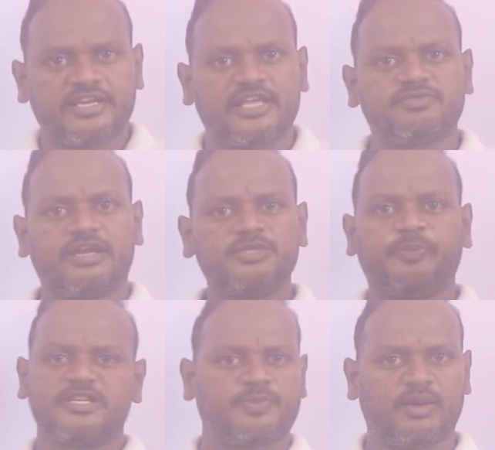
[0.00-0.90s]
and as well as
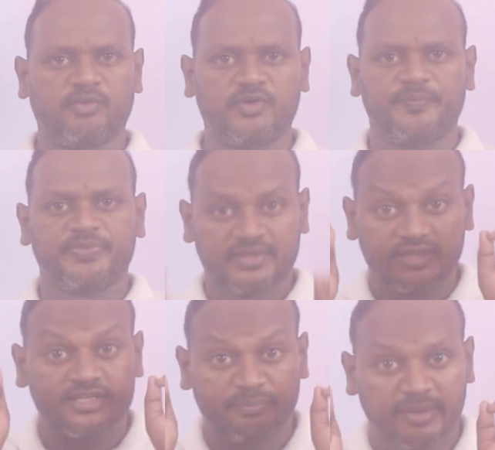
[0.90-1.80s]
principal amount.
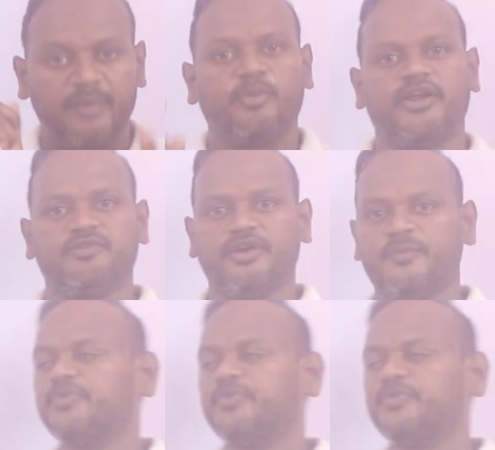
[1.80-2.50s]
There is a main point here.